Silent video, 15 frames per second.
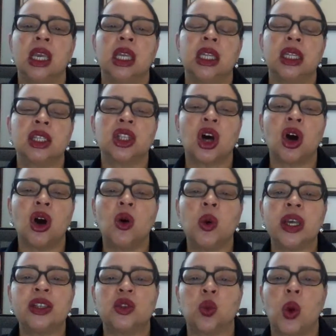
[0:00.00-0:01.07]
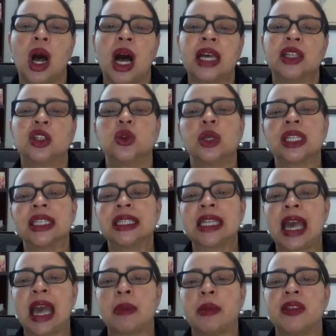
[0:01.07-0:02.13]
It is always wise to
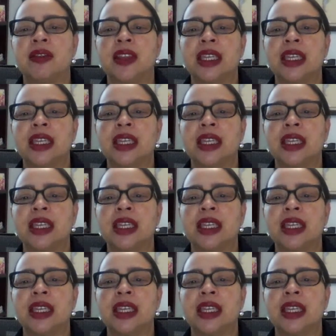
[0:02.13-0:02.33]
examine